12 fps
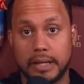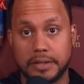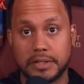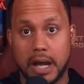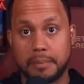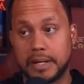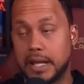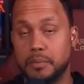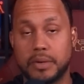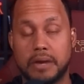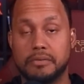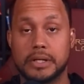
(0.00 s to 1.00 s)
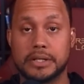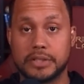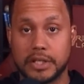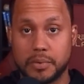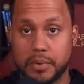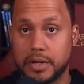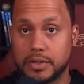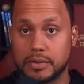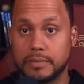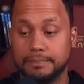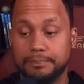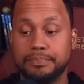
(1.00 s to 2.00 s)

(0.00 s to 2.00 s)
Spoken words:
and dominate whatever it is that you want to do.